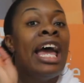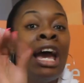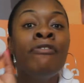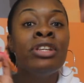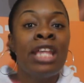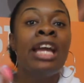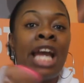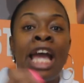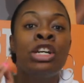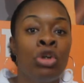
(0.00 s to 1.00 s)
Everything
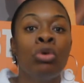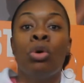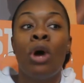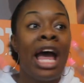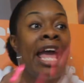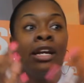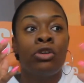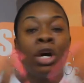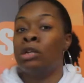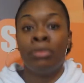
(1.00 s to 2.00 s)
ain't Google ain't
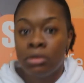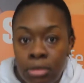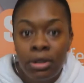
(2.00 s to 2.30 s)
credible.